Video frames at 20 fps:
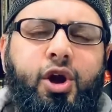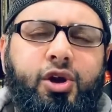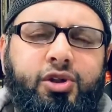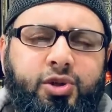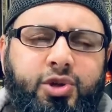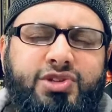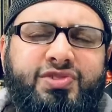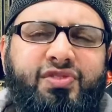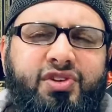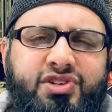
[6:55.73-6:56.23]

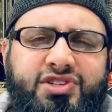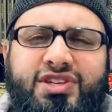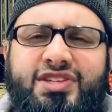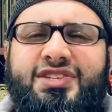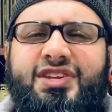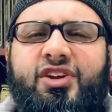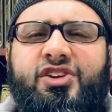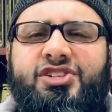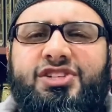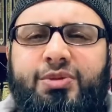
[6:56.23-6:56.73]
Those verses
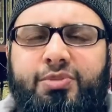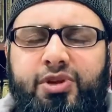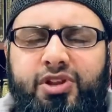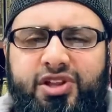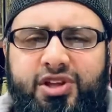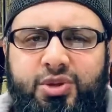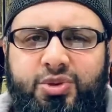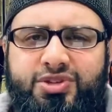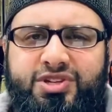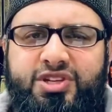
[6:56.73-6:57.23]
that are
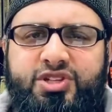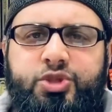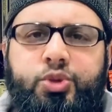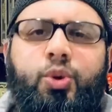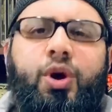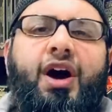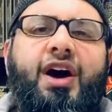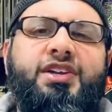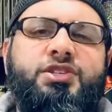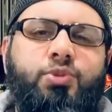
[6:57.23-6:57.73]
typically used as
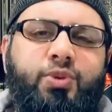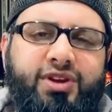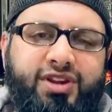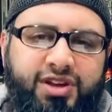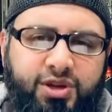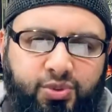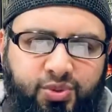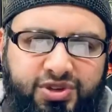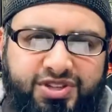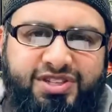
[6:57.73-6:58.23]
du'as, one
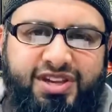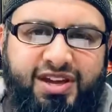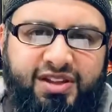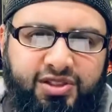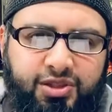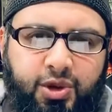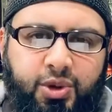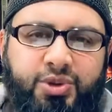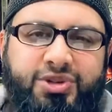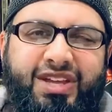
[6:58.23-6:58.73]
can
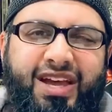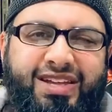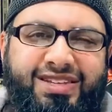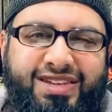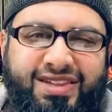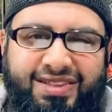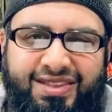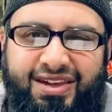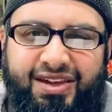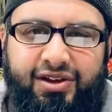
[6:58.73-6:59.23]
recite those as
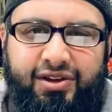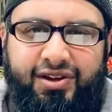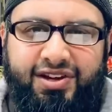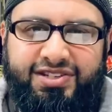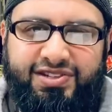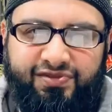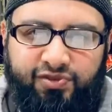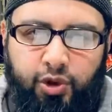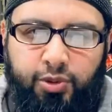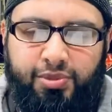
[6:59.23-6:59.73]
a dhikr,
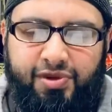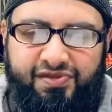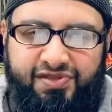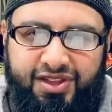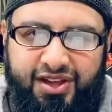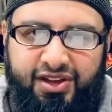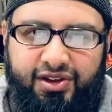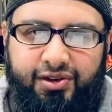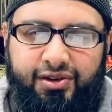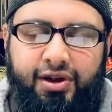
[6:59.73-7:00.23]
as a form of
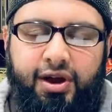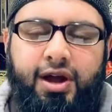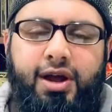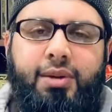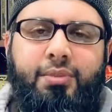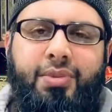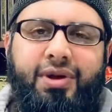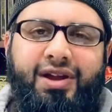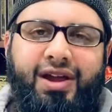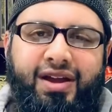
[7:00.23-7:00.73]
dhikr,
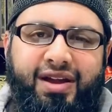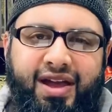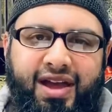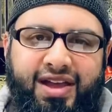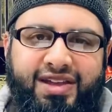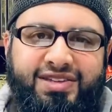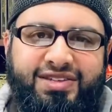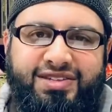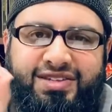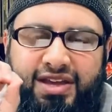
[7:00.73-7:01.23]
but not
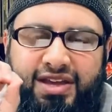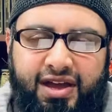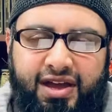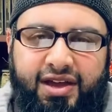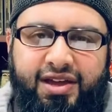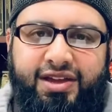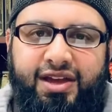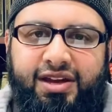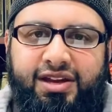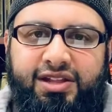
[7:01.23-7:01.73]
as
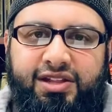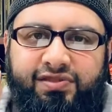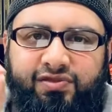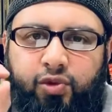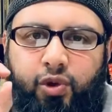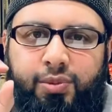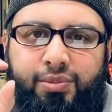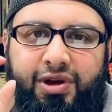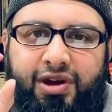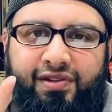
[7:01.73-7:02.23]
the
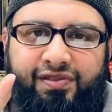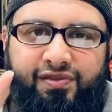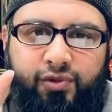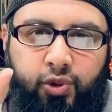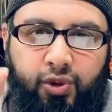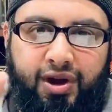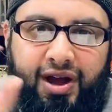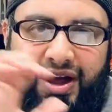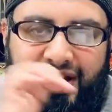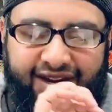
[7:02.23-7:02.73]
form of
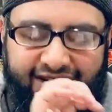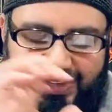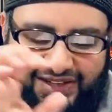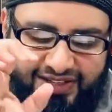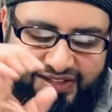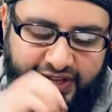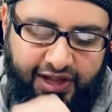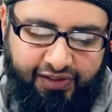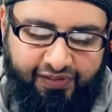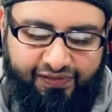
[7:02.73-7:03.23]
Quran
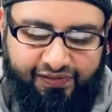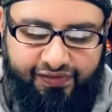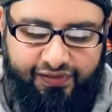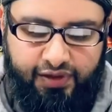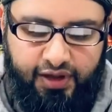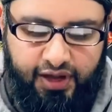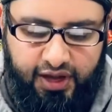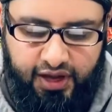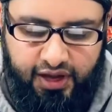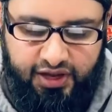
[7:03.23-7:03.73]
itself.
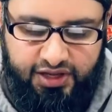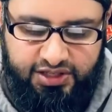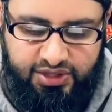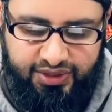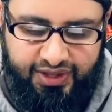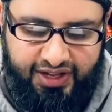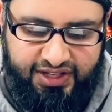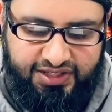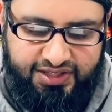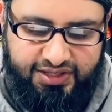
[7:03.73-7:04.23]
So
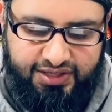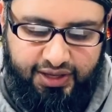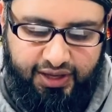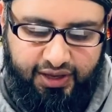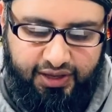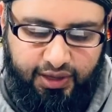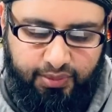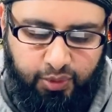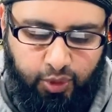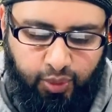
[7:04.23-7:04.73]
that's
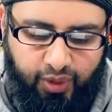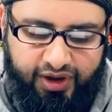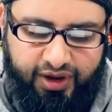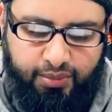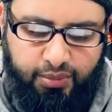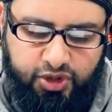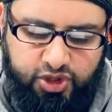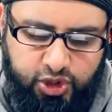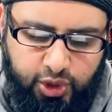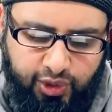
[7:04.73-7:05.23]
number one.
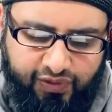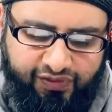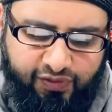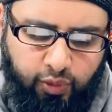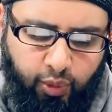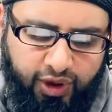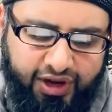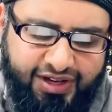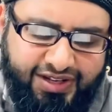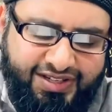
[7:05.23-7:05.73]
Number two, if
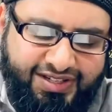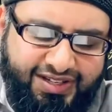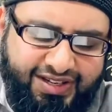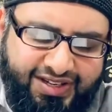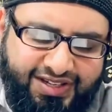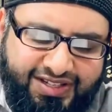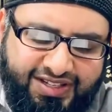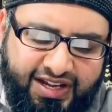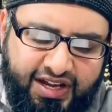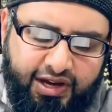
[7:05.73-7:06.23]
one is in
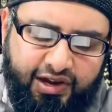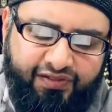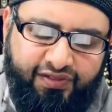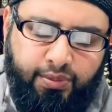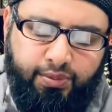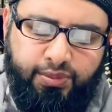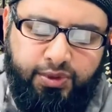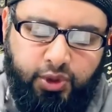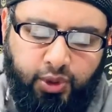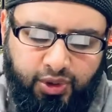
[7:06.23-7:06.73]
a state of
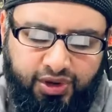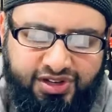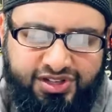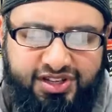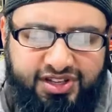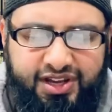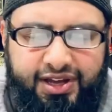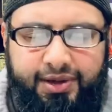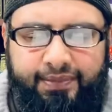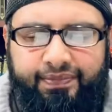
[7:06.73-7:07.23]

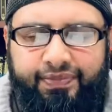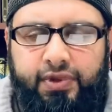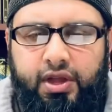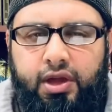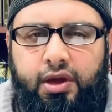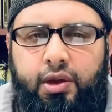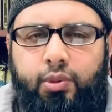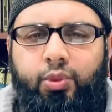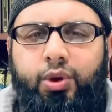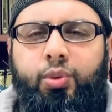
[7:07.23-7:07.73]
impurity
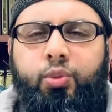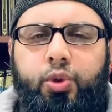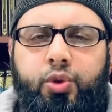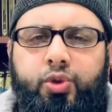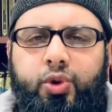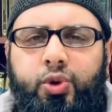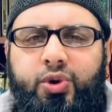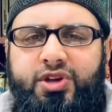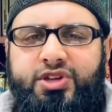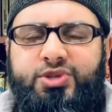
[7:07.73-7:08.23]
where
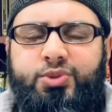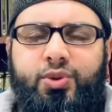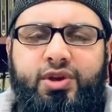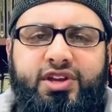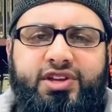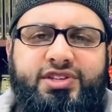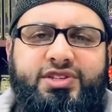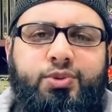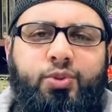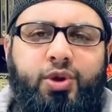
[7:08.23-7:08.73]
wudu
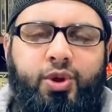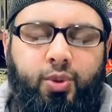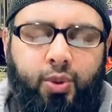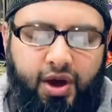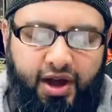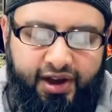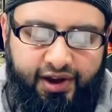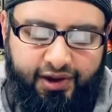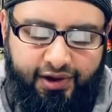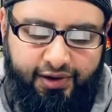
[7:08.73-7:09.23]
is
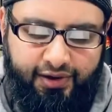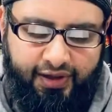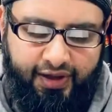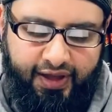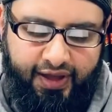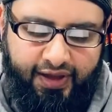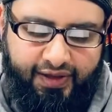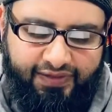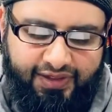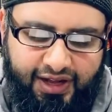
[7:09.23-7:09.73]
required,
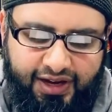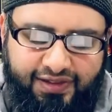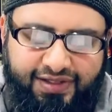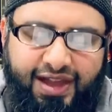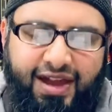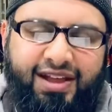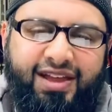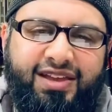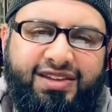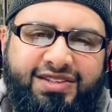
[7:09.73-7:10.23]
then in
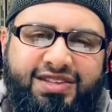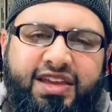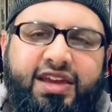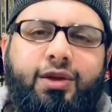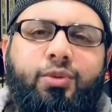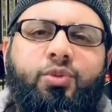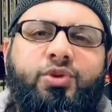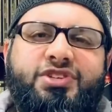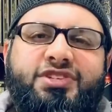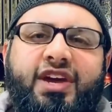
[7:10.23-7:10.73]
that case they
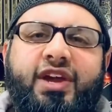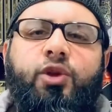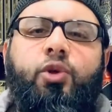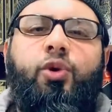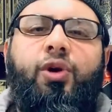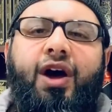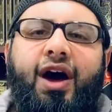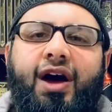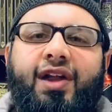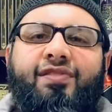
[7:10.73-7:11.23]
can recite
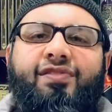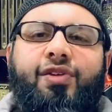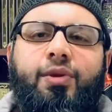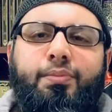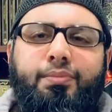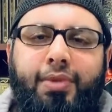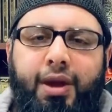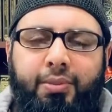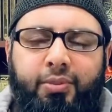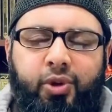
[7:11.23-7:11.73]
Quran
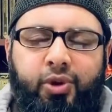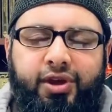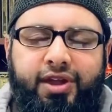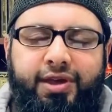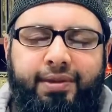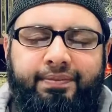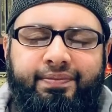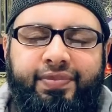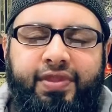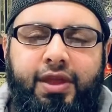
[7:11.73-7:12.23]
from
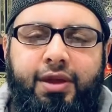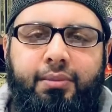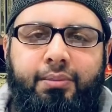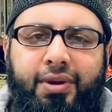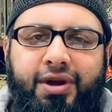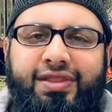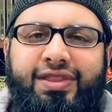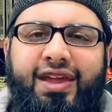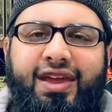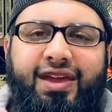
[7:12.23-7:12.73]
memory,
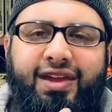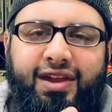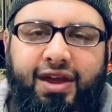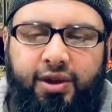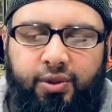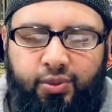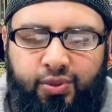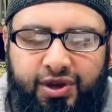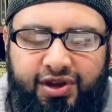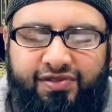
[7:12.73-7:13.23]
but they
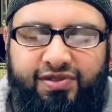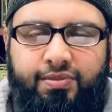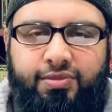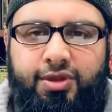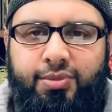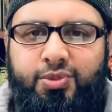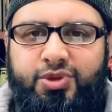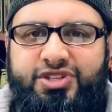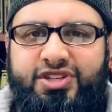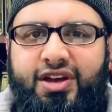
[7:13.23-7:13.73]
cannot read from
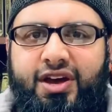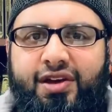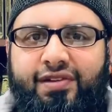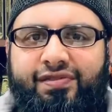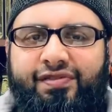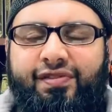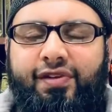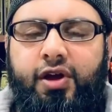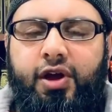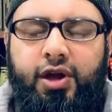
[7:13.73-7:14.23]
the
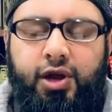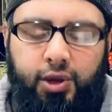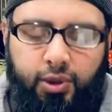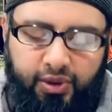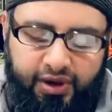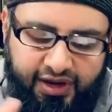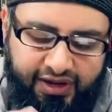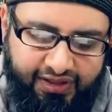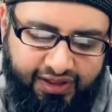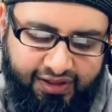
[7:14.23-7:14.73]
mushaf or
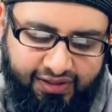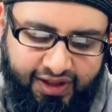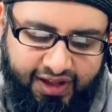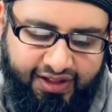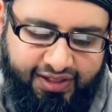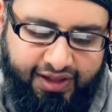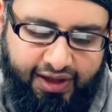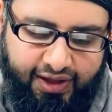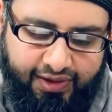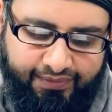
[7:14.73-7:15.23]
anything
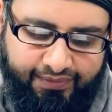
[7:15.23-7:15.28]
like that.